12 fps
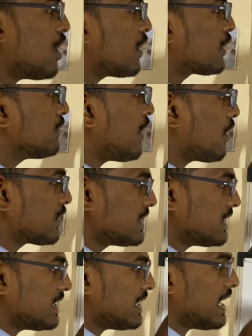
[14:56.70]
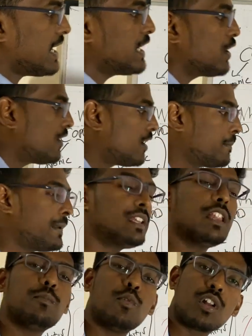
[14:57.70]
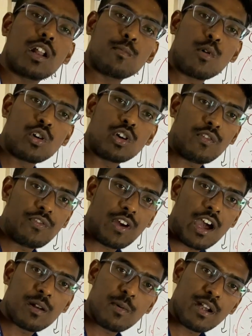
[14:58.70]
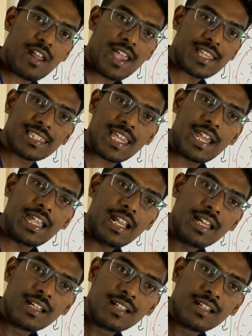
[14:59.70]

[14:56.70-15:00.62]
of oxygen and developing the more amount of carbon dioxide?